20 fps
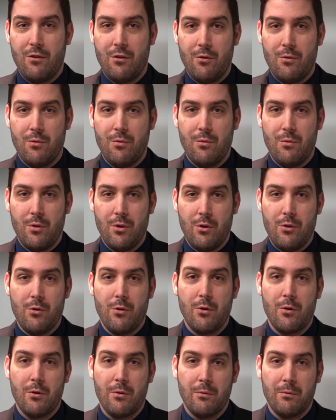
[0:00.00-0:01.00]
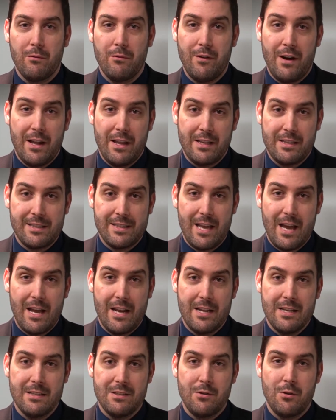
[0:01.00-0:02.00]
to your filing
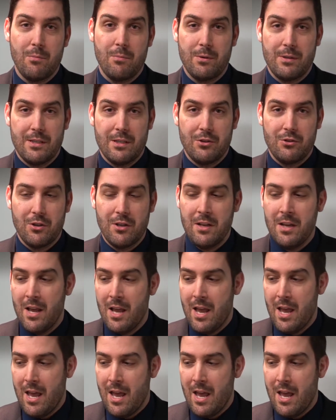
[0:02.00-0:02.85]
status, your position,